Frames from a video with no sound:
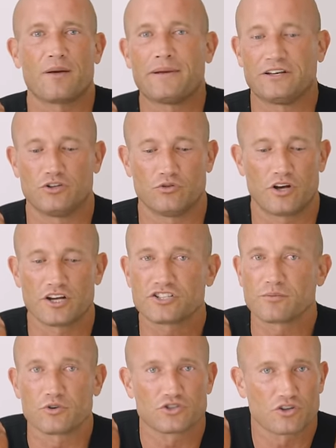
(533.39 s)
I mean, dude,
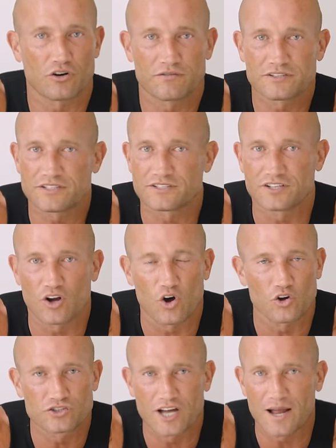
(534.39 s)
customer service is at an
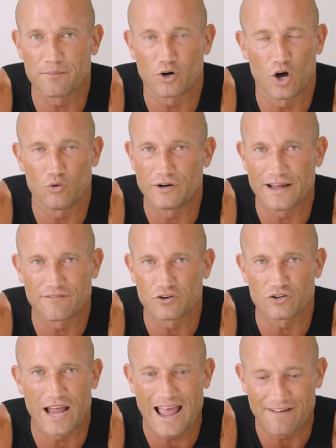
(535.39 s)
all time low,
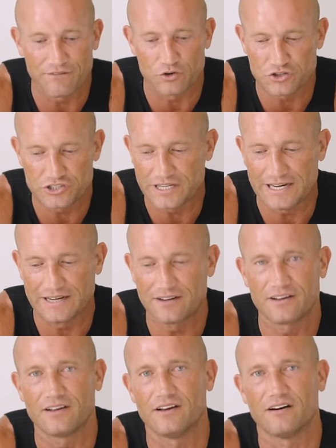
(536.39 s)
never ever
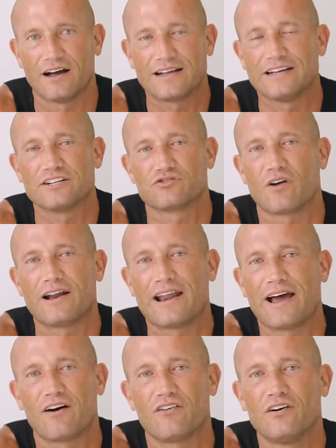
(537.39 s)
seen like it is right
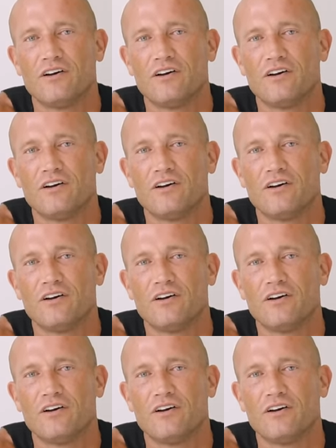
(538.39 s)
now.